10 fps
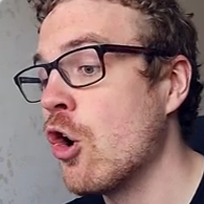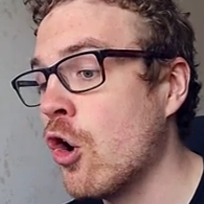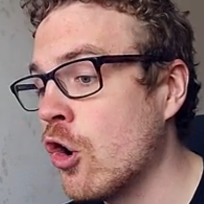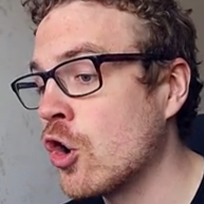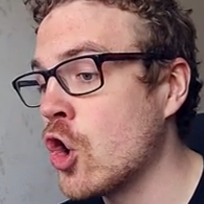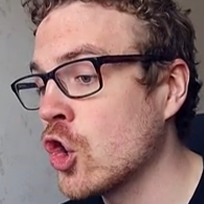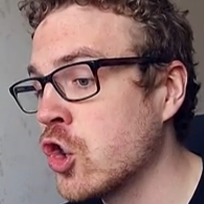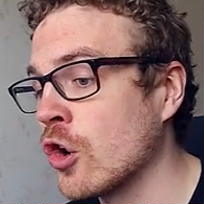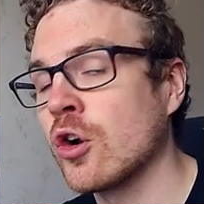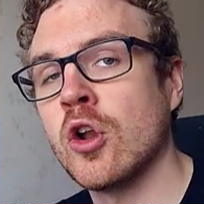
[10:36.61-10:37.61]
or
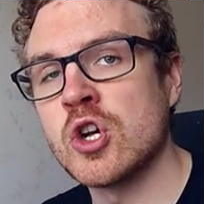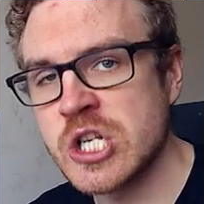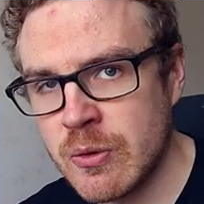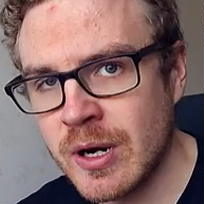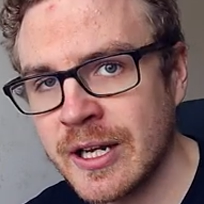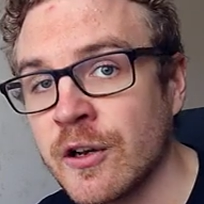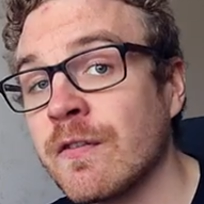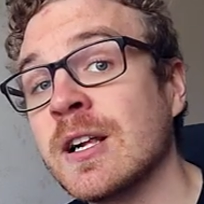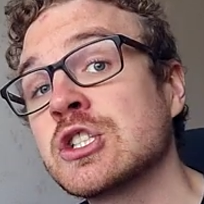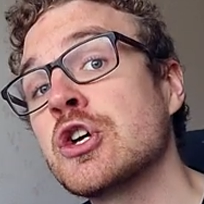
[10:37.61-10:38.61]
other closely related field.